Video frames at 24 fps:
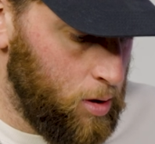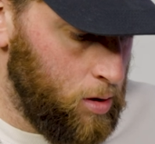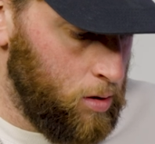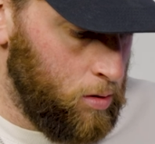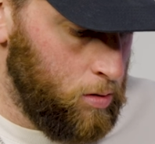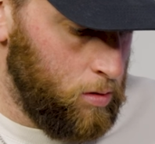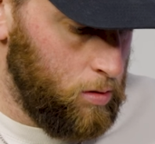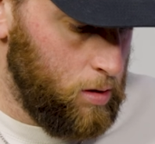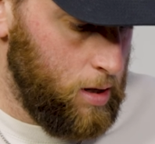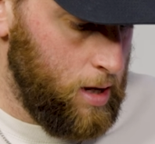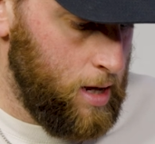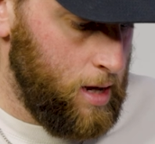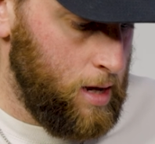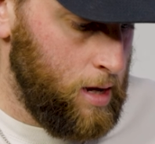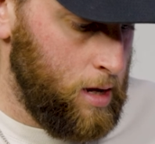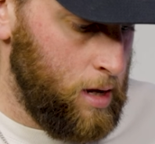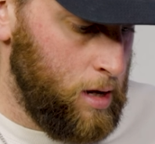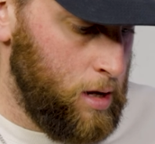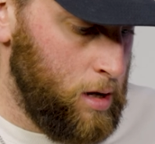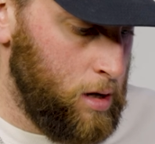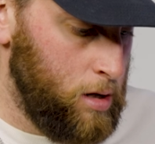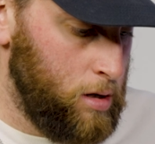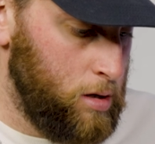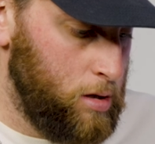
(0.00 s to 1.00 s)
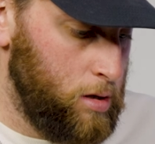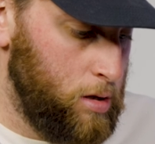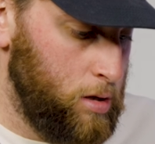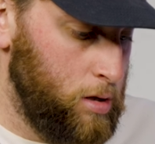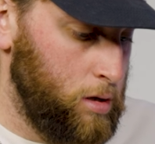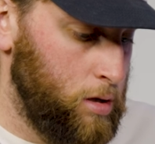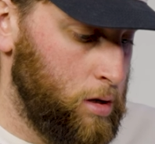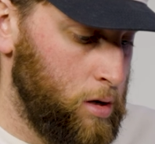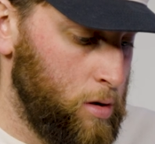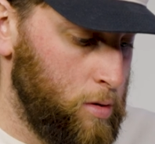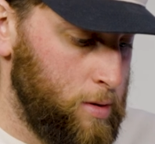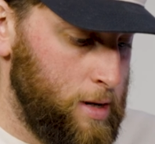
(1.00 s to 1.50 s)
a hole and
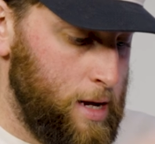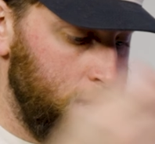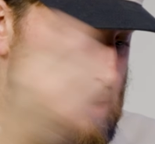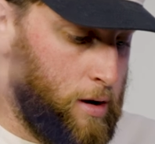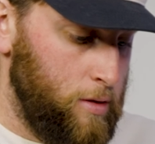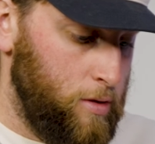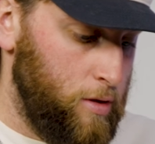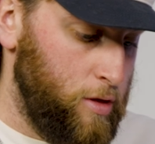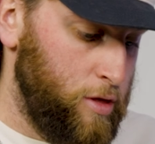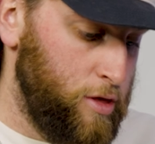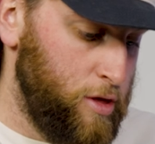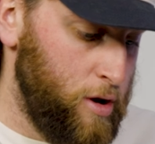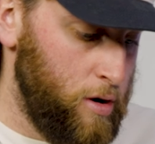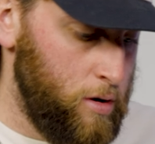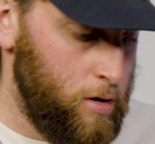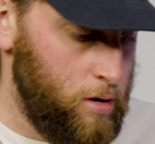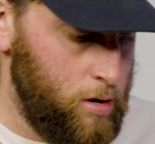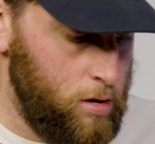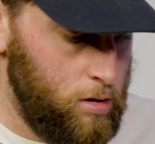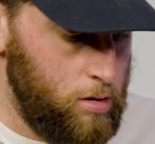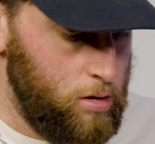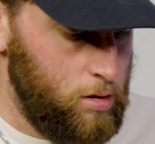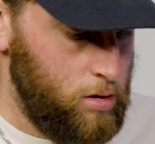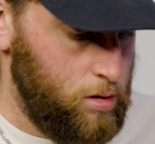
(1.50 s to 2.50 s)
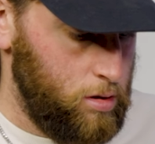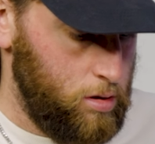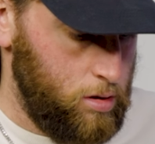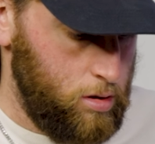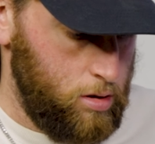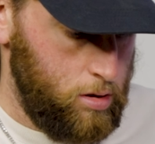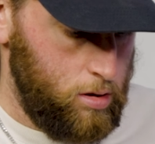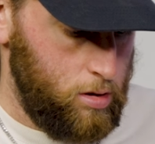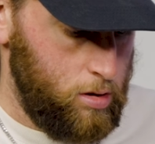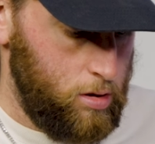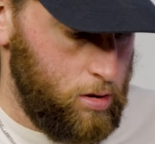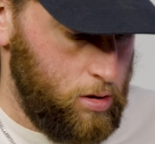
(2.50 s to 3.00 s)
go down to the third.
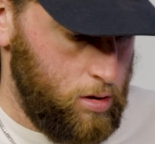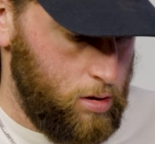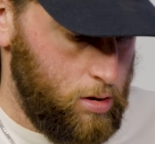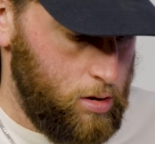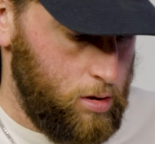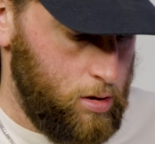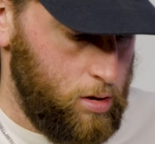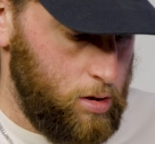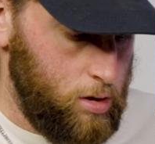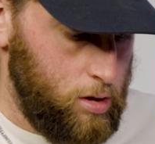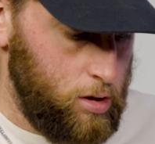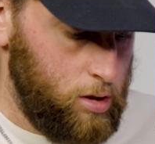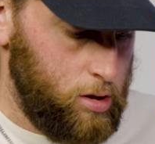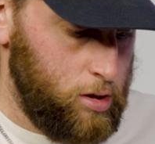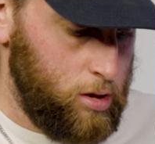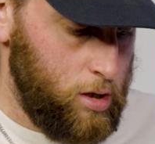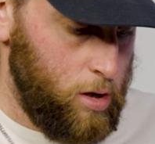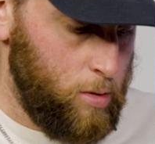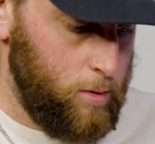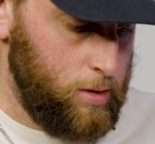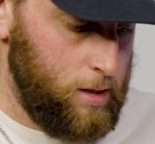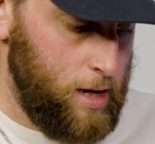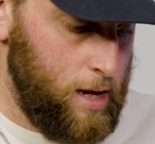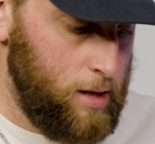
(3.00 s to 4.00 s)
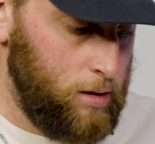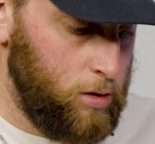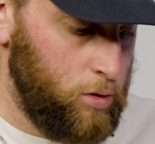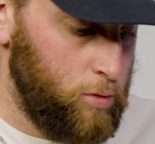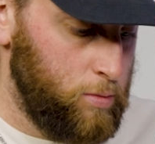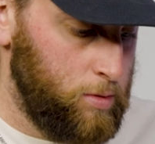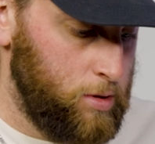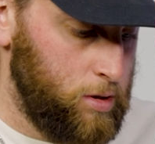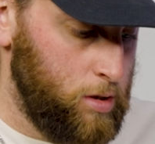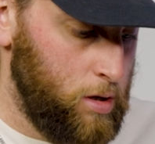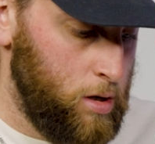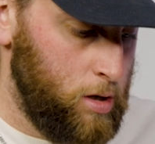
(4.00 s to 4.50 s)
Start with that
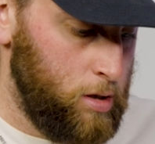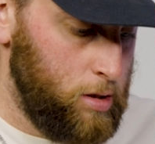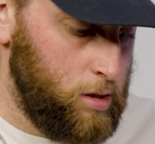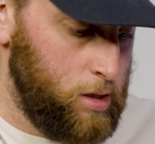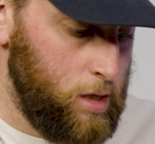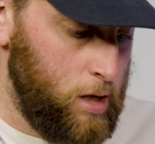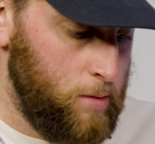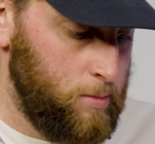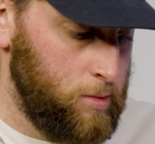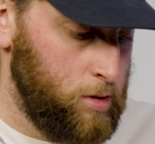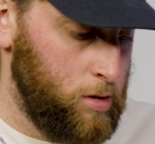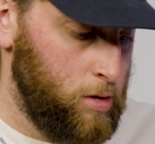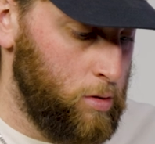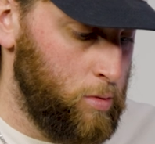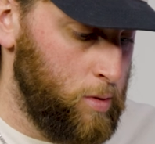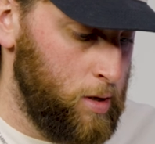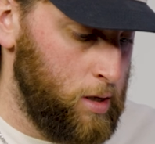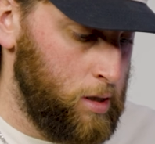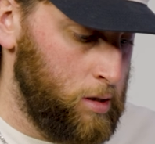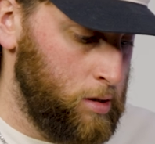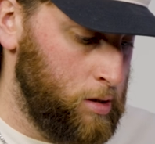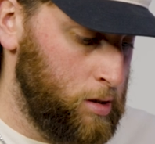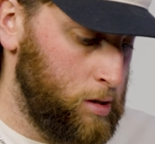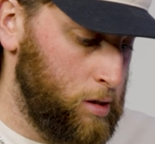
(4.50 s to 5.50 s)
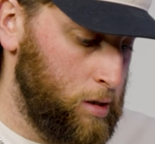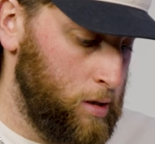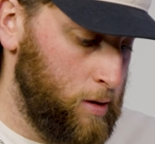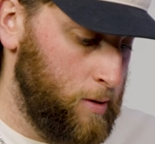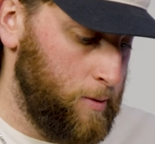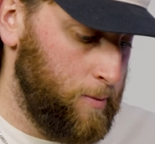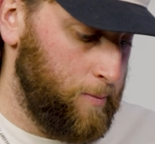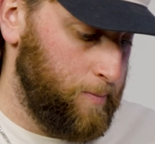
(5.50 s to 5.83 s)
loop start, same as always.